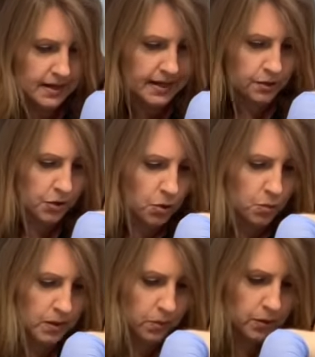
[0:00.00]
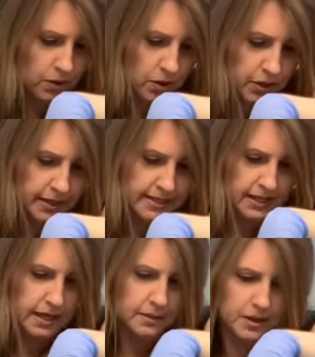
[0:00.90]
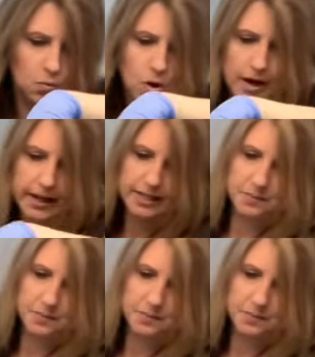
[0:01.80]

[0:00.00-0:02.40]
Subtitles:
I don't know what we're on timing wise,